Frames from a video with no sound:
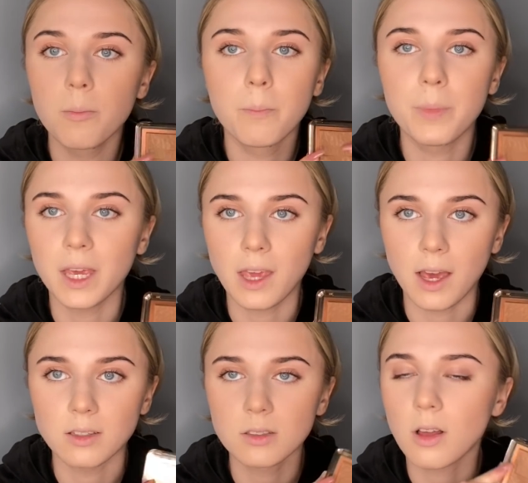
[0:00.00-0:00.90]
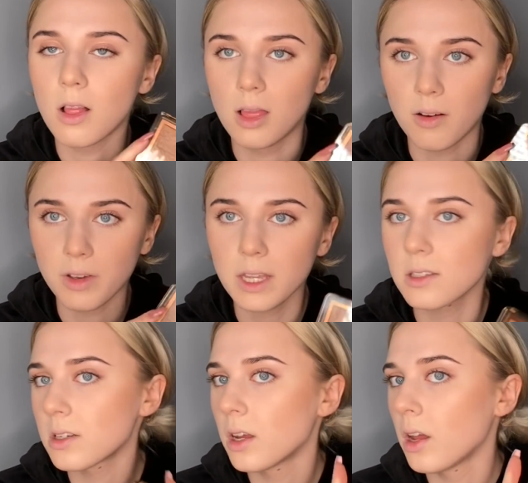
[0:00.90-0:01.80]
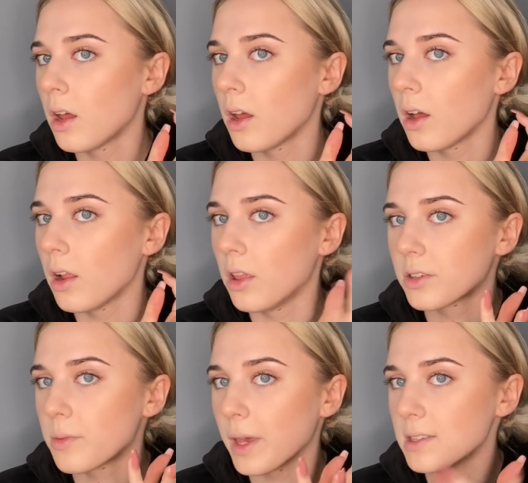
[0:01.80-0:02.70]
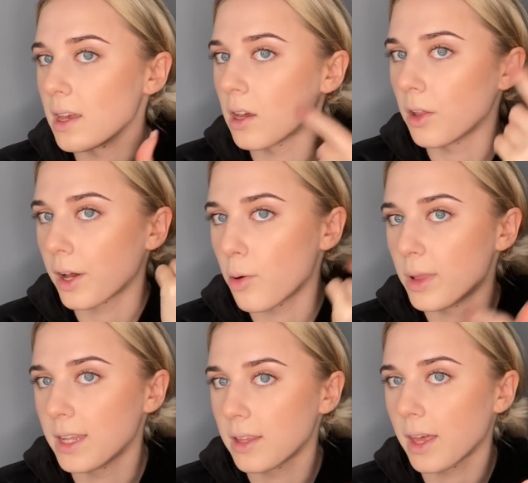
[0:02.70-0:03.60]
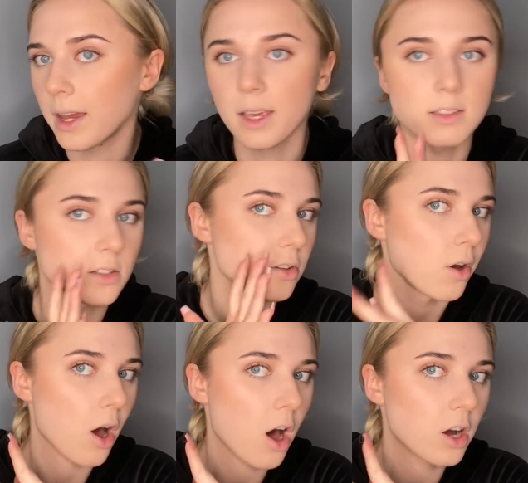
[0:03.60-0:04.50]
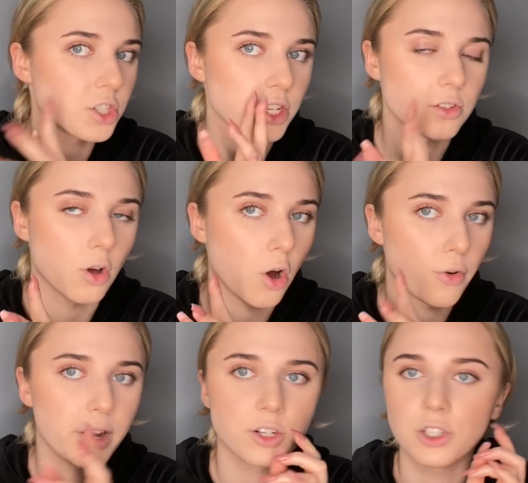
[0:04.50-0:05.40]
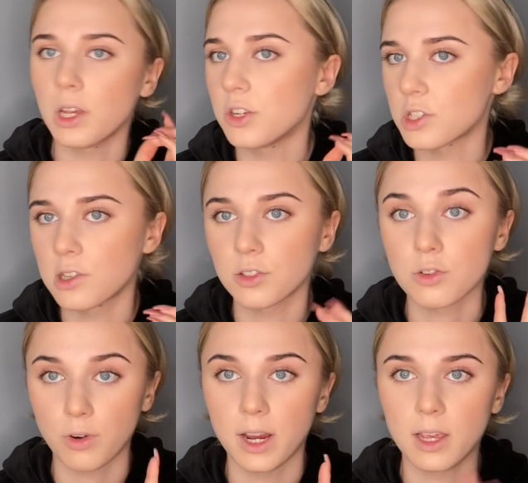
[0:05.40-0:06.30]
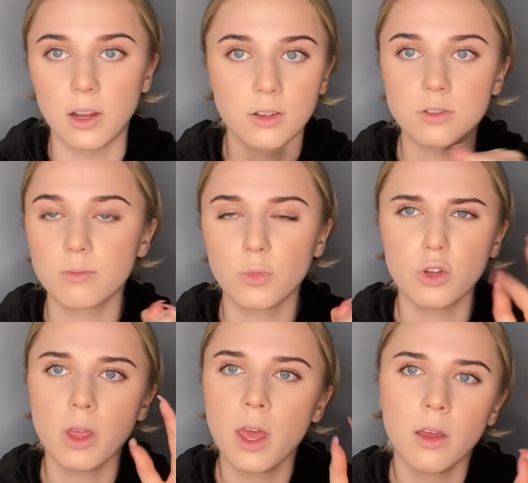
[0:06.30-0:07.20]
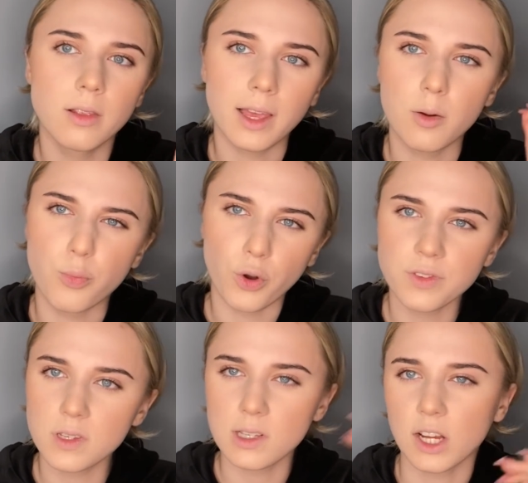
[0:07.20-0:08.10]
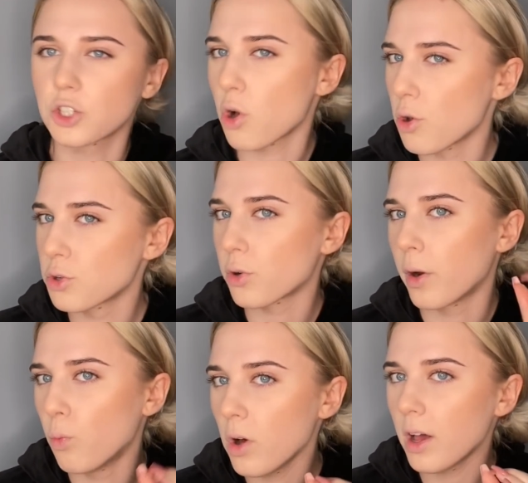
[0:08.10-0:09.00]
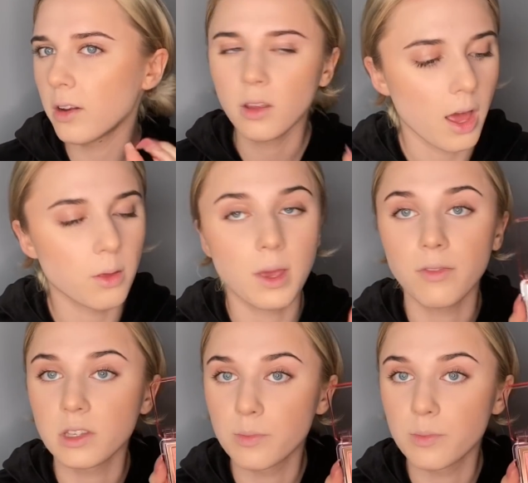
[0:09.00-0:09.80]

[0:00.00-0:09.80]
big yes, love it looks amazing look how blended that is it's not harsh it's not orange it just looks great it looks like a bronzer slash contour in one and then we have this